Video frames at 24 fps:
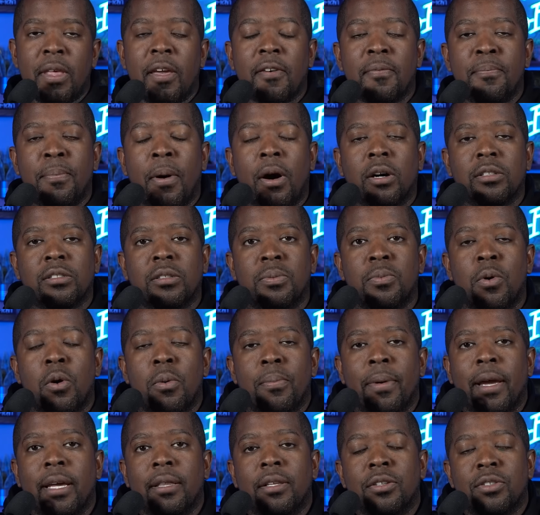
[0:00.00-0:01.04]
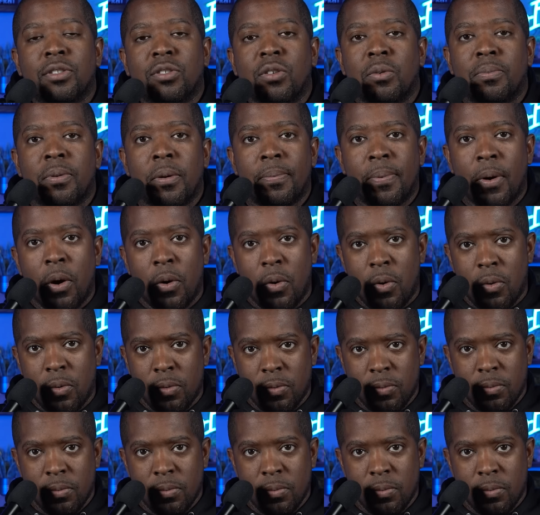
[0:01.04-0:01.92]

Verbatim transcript: if Baltimore made the Super Bowl.